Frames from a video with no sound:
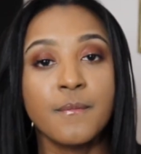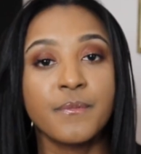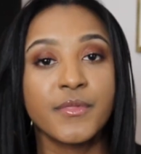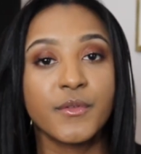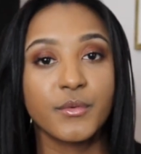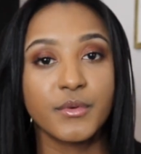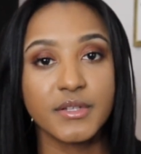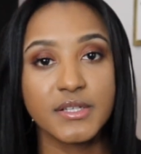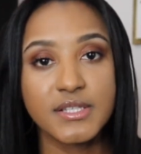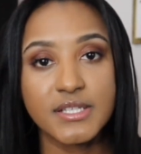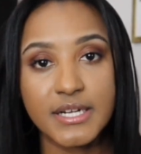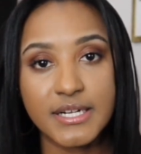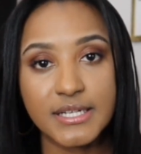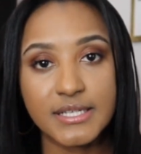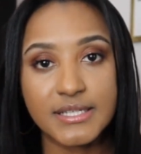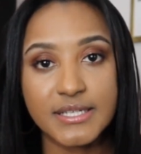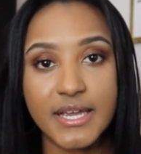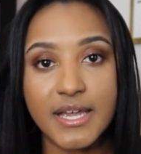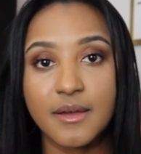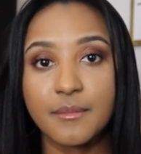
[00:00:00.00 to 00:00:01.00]
The real estate
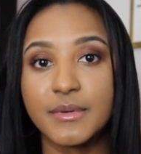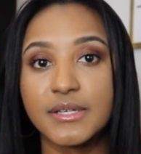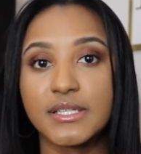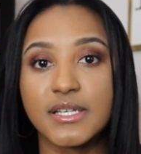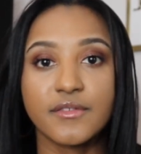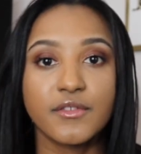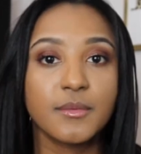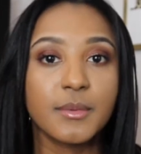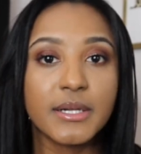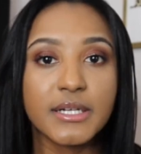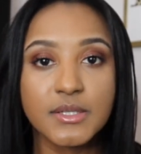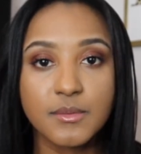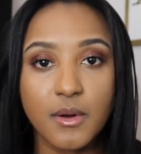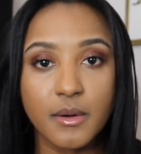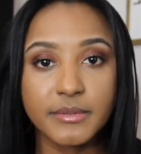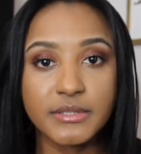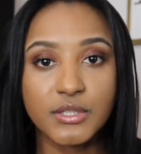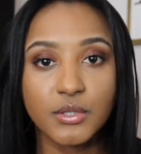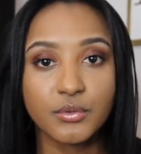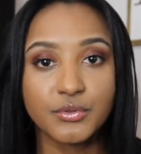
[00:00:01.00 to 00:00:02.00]
exam, as everybody's
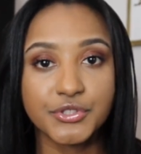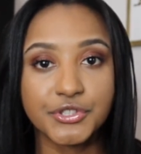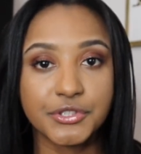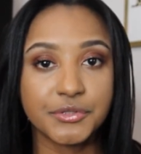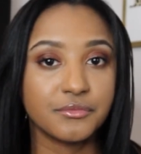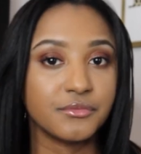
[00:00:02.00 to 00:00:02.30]
probably told you,